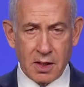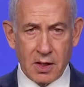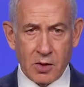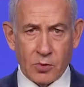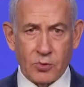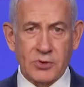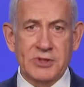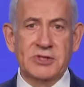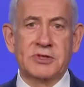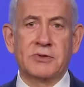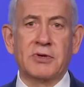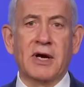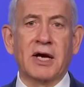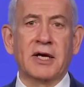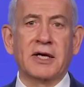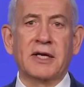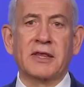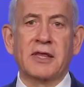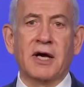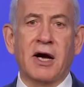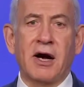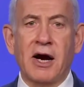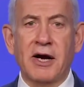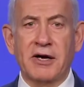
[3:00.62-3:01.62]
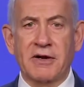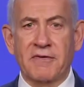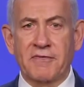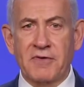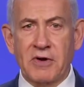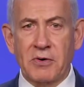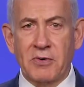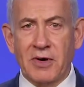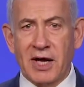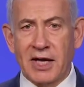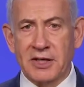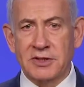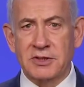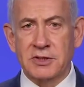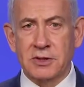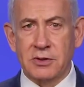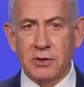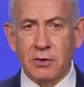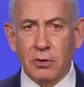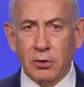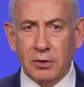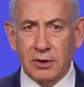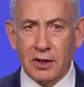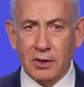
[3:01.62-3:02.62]
We struck at the heart of Iran's
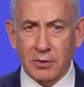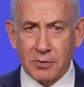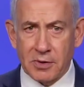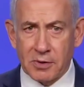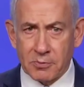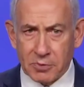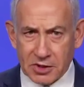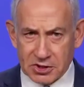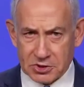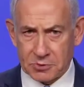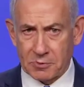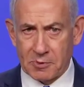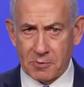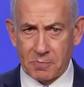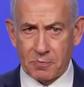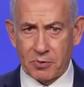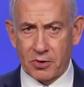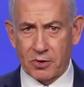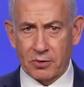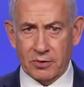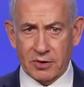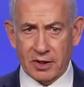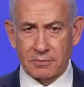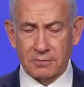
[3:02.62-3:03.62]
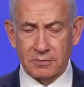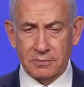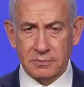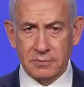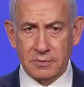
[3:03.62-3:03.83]
nuclear enrichment program.